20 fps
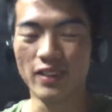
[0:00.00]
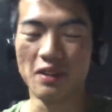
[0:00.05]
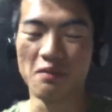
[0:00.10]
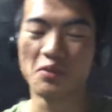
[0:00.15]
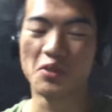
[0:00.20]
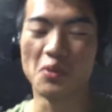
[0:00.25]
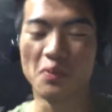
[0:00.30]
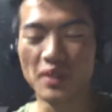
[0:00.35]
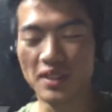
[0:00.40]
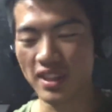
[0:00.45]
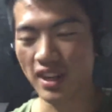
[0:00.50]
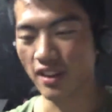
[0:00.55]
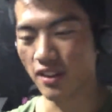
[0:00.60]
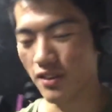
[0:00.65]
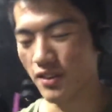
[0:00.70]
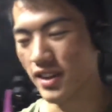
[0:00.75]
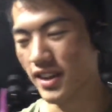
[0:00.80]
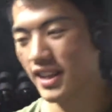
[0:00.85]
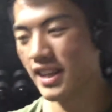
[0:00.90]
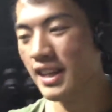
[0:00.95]
and I'm super tired
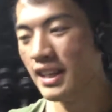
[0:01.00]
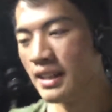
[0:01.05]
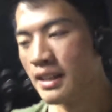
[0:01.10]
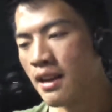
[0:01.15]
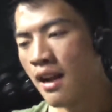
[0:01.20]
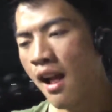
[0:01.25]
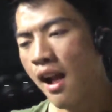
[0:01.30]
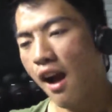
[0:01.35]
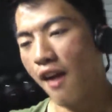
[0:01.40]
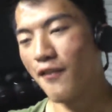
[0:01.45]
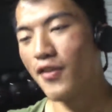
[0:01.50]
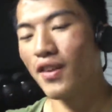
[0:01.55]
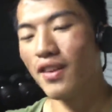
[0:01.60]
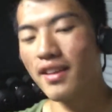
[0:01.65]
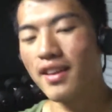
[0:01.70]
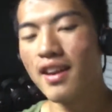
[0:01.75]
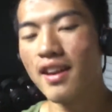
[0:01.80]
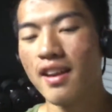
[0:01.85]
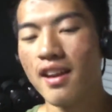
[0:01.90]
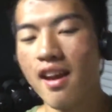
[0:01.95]
already. I feel
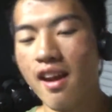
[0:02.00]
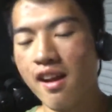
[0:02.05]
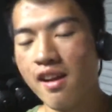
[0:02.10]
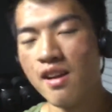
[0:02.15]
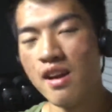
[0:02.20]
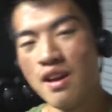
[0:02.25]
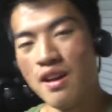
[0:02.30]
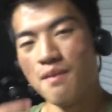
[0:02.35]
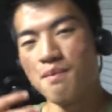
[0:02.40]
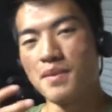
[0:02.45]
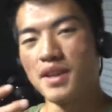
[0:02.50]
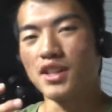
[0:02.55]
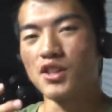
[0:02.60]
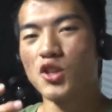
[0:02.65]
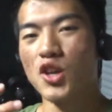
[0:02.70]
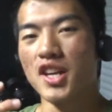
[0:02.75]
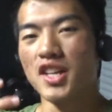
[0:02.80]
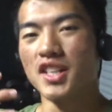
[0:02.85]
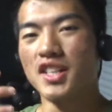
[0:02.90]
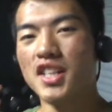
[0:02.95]
like me
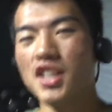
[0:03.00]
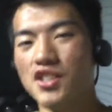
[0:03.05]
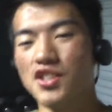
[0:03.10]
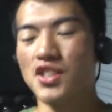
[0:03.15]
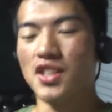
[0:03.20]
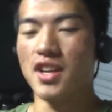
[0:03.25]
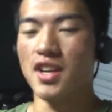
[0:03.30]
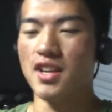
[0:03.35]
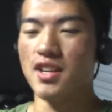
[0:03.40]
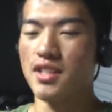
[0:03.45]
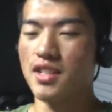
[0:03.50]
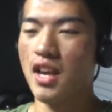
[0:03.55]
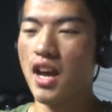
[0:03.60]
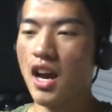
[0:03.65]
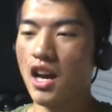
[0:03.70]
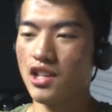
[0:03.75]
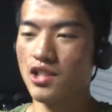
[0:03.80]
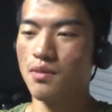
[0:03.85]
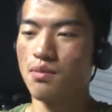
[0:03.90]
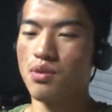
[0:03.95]
trying to teach you guys
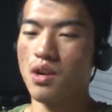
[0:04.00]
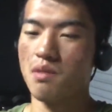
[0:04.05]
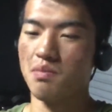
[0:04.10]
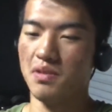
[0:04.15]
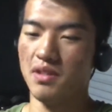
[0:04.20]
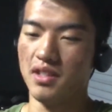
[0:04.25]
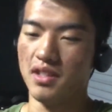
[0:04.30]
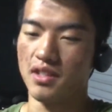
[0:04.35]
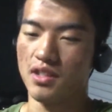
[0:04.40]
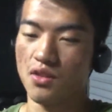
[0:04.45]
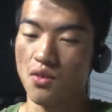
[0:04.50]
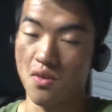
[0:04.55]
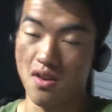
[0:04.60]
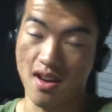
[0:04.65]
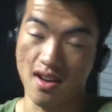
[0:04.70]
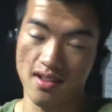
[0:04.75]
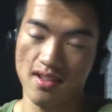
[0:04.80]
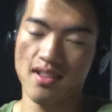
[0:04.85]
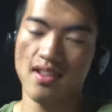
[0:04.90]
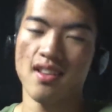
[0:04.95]
how to properly
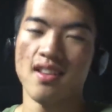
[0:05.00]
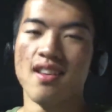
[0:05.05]
squat